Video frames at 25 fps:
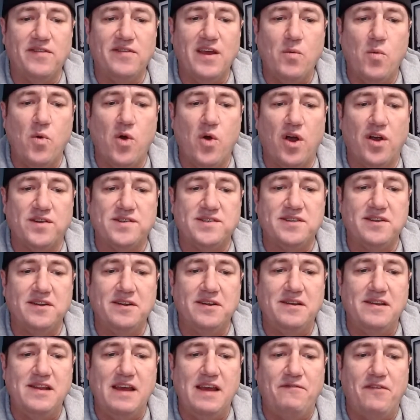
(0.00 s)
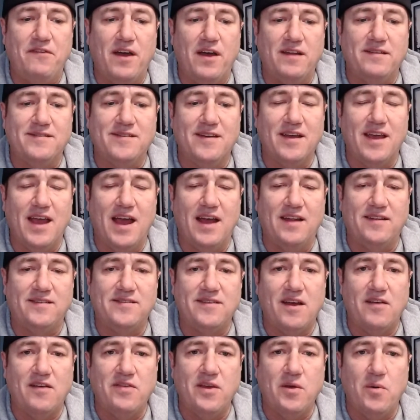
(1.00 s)
The worst defense
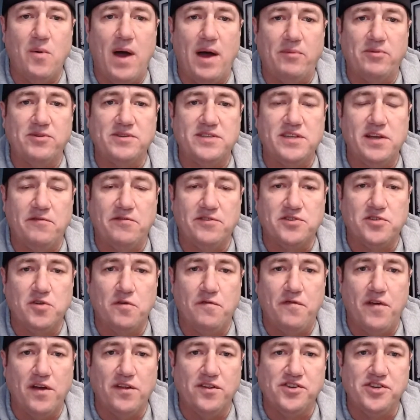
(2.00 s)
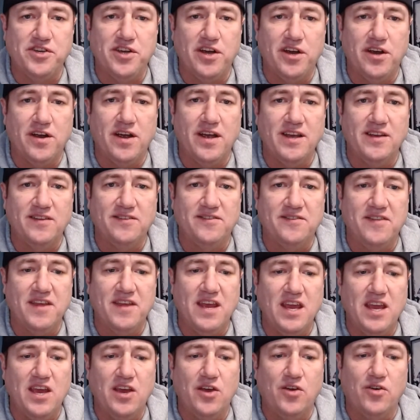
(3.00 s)
against the wide receiver so far this year is
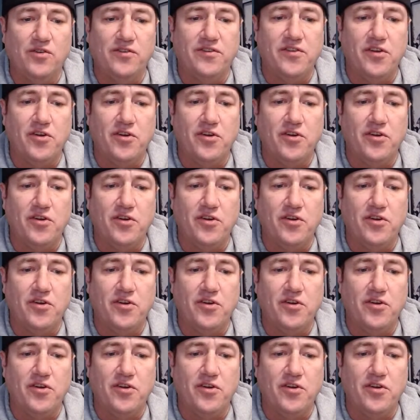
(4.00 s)
the Eagles,